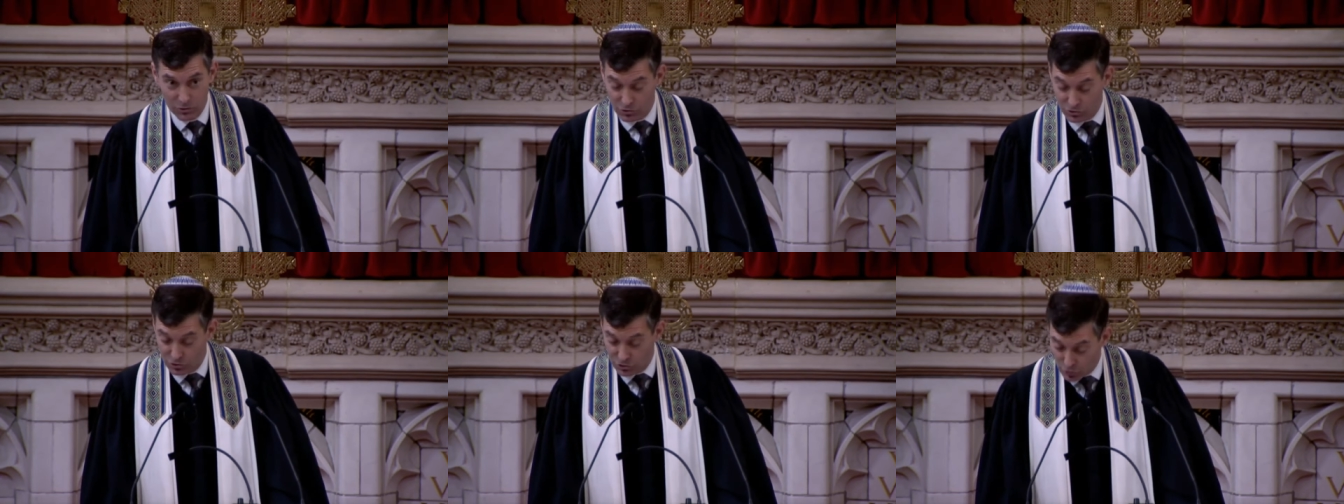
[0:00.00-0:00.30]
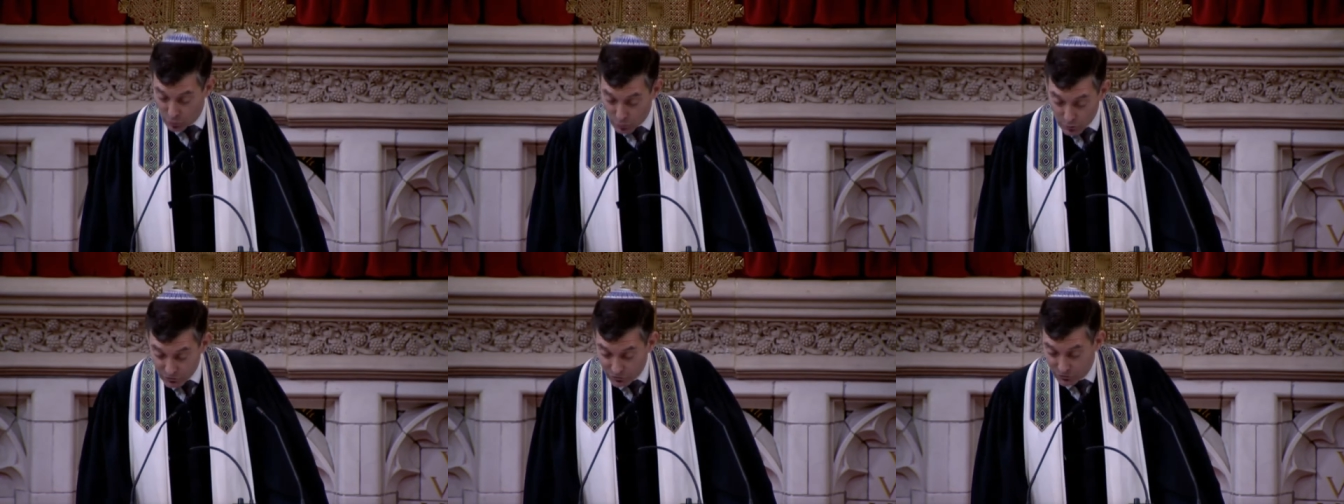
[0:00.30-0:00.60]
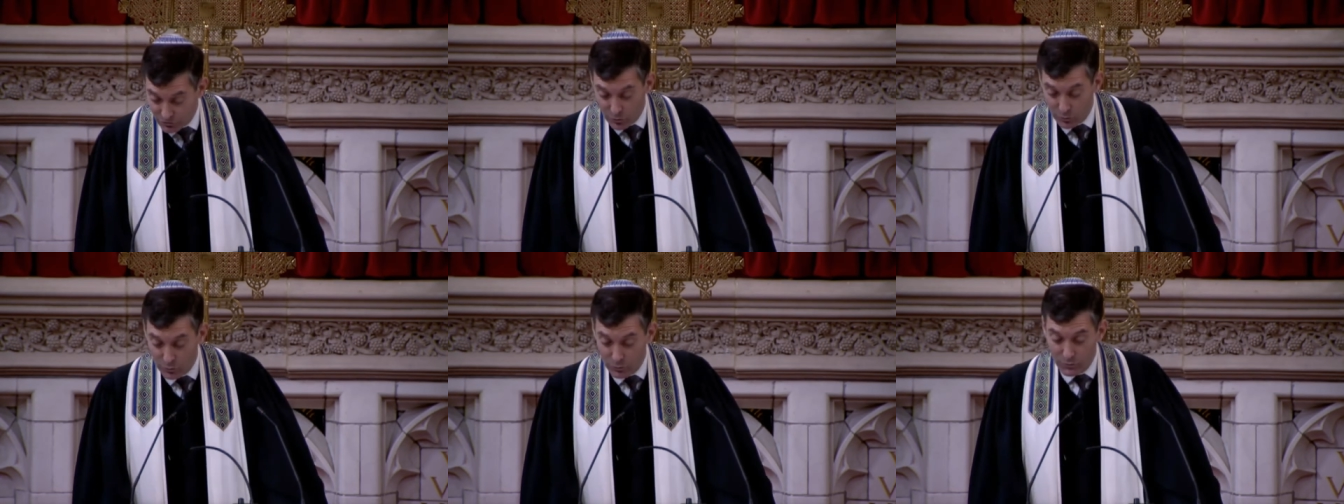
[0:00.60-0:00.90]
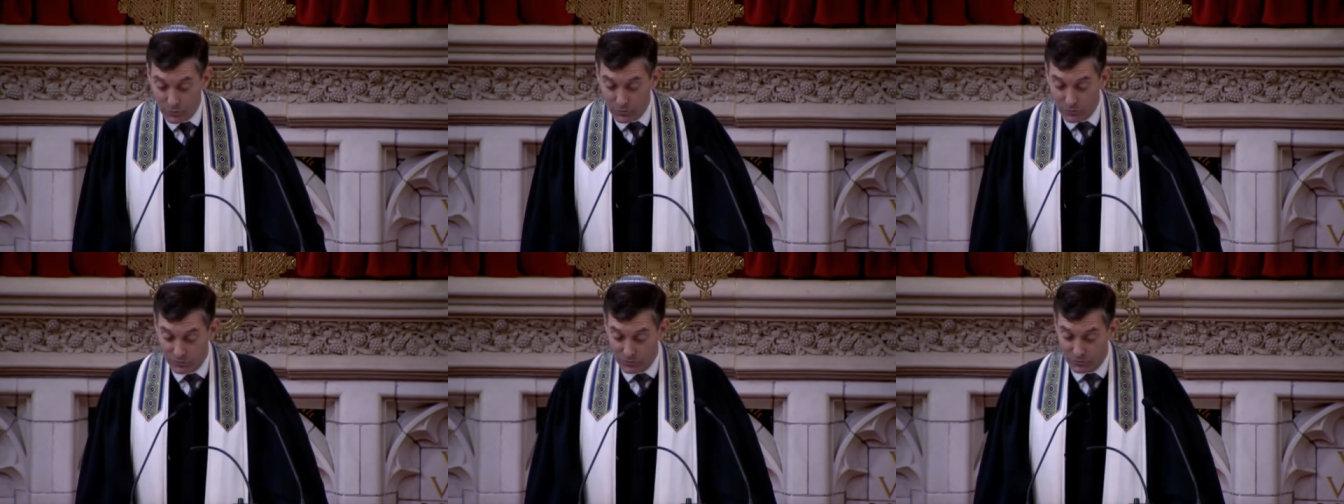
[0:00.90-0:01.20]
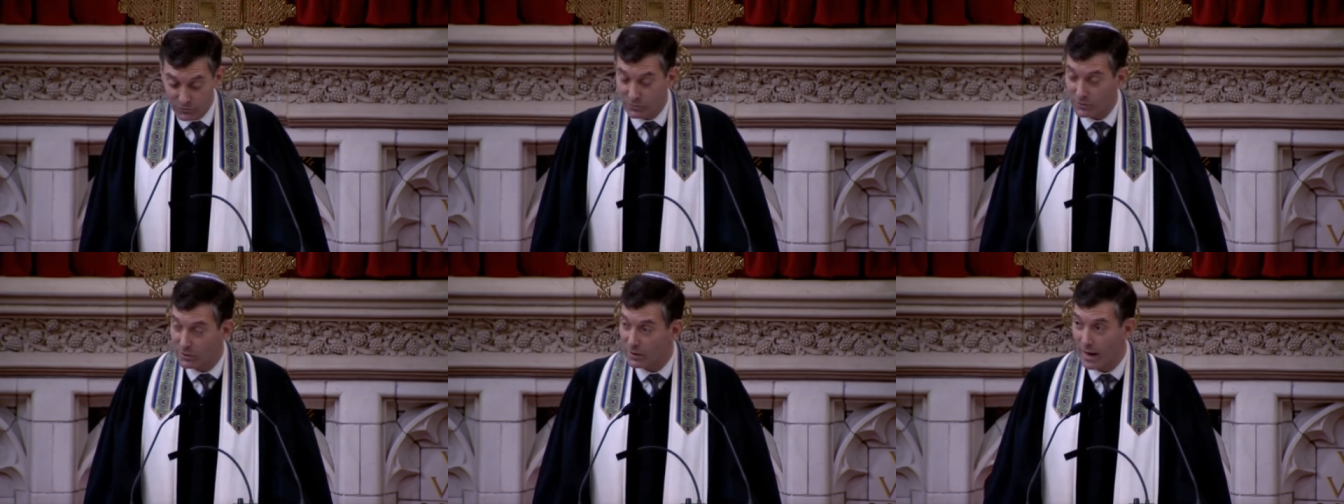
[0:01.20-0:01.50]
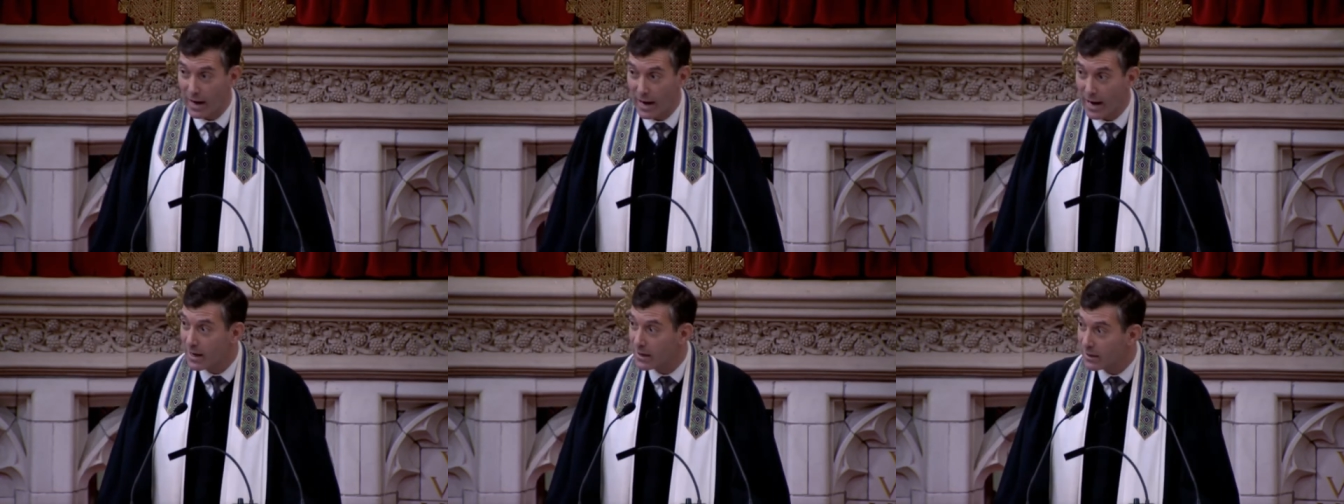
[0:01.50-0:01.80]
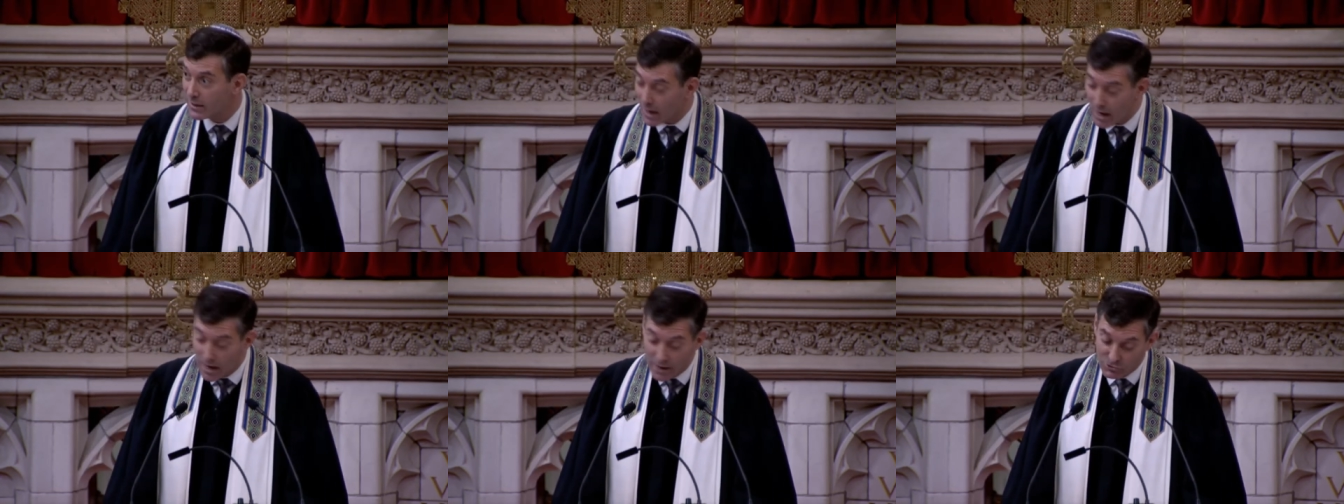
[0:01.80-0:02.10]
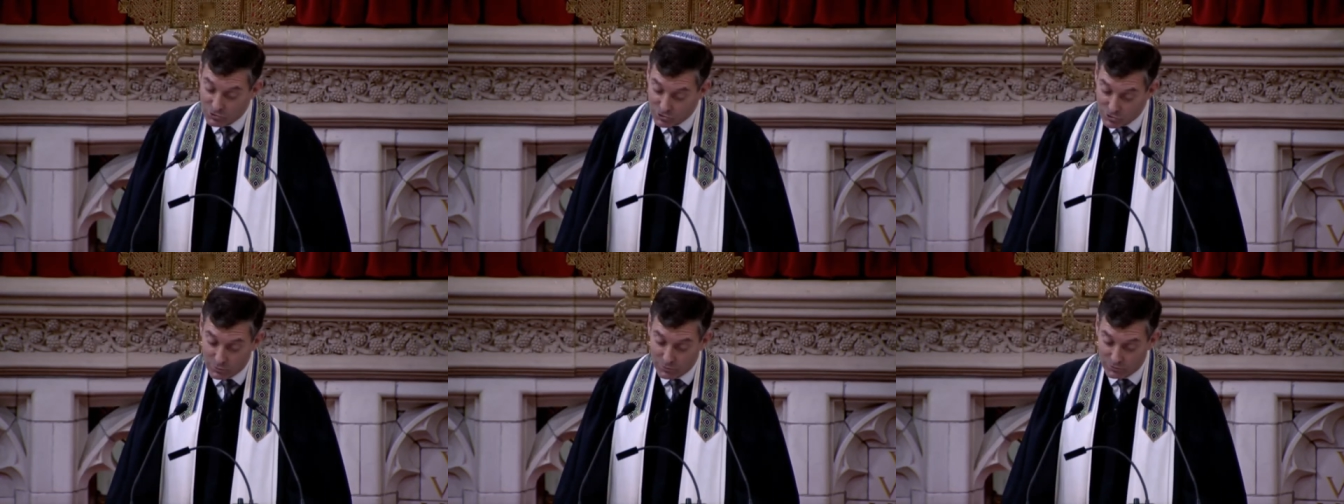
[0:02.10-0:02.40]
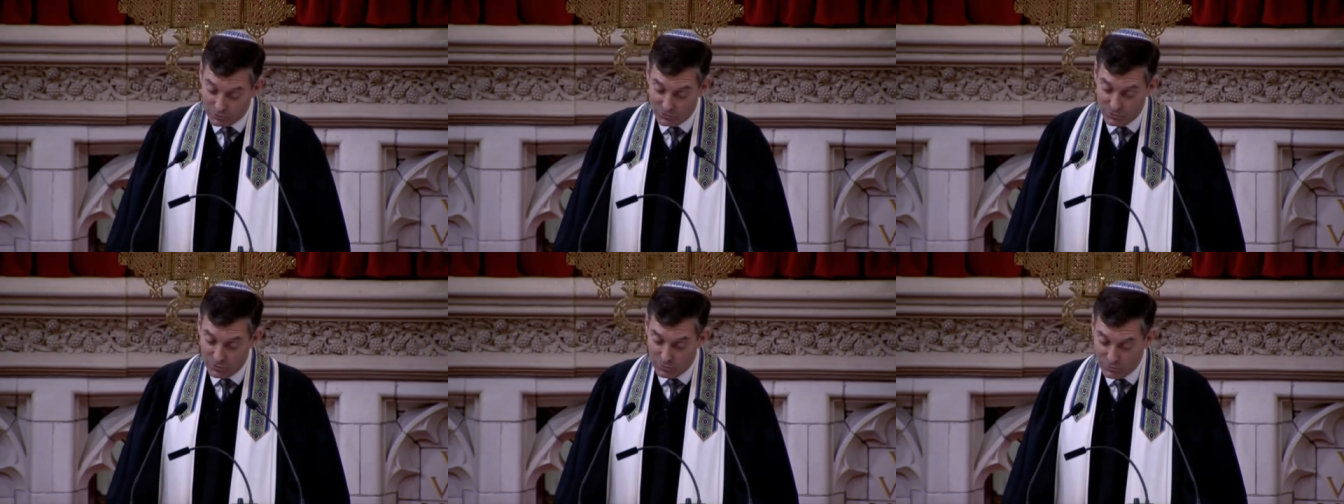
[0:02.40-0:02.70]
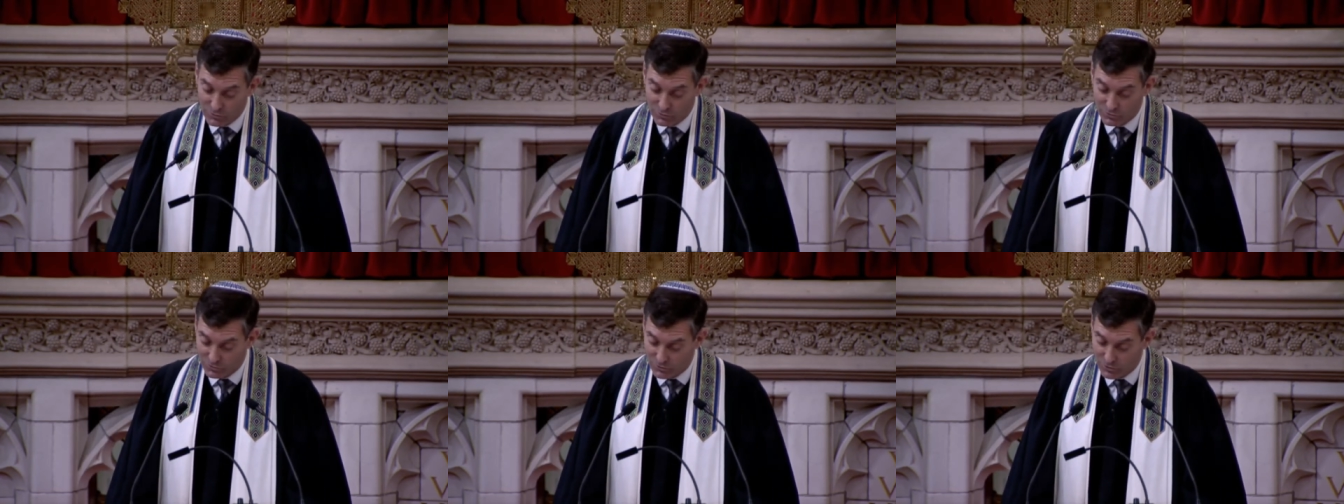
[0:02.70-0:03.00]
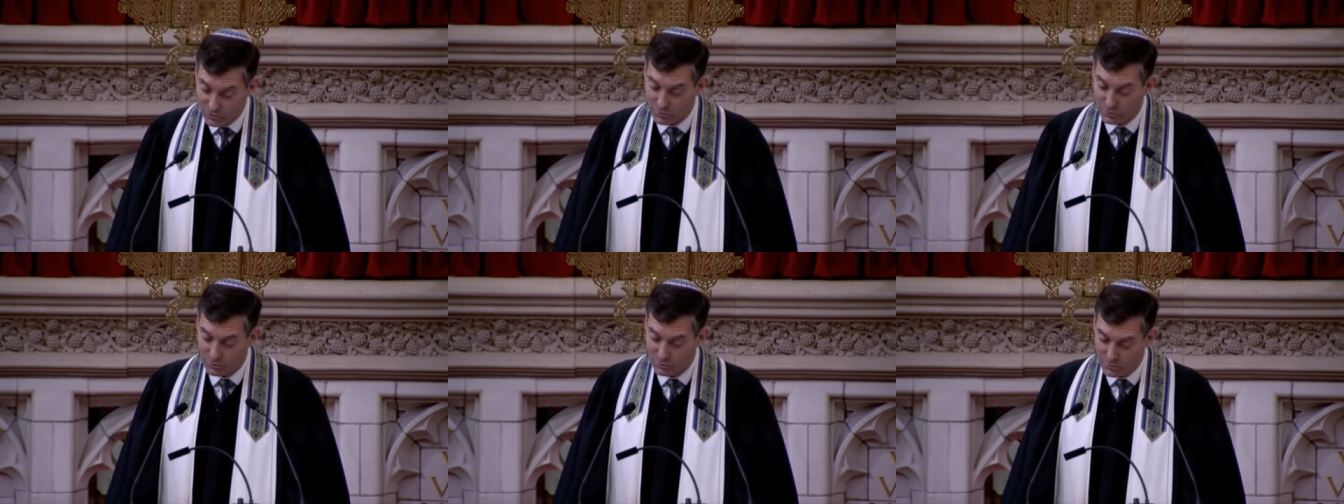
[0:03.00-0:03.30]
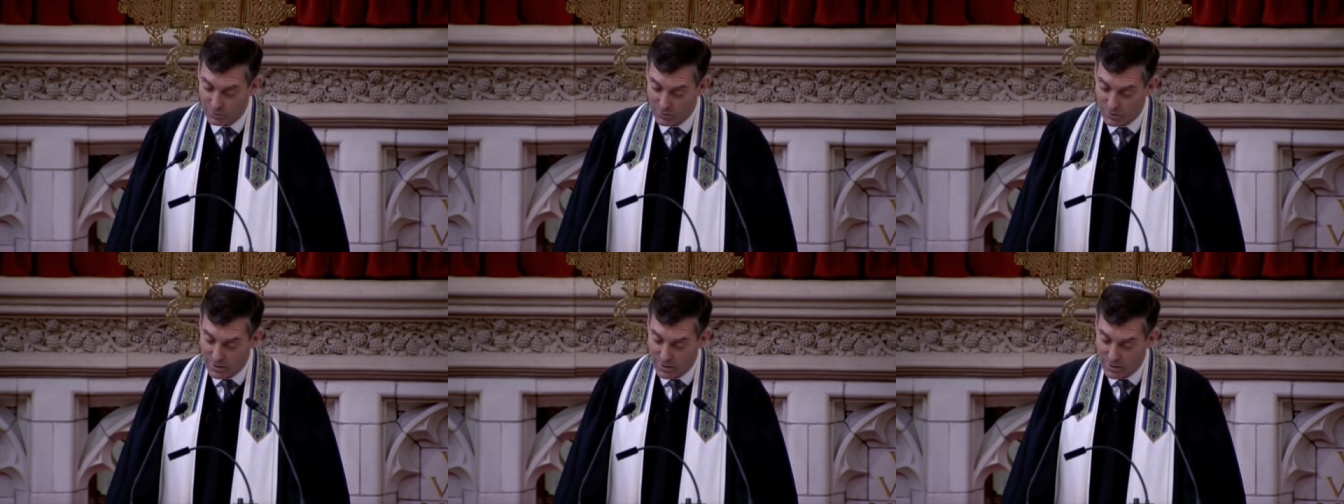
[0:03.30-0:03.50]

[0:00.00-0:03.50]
Jewish students and non Jewish students, too,